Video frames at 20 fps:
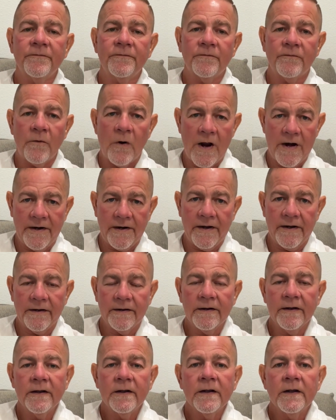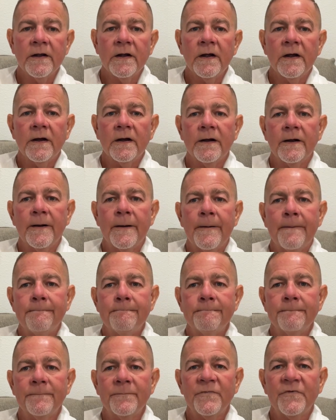Friday.
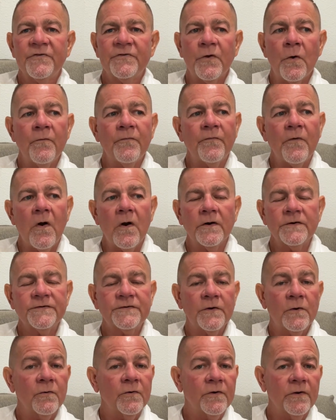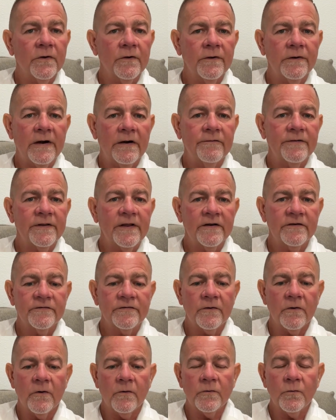So far, so good. Everything's
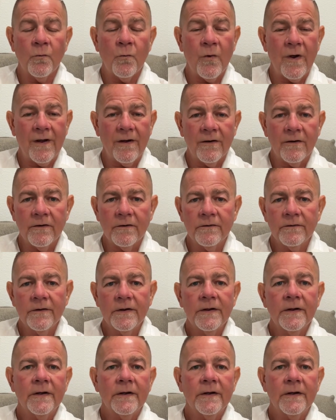going well.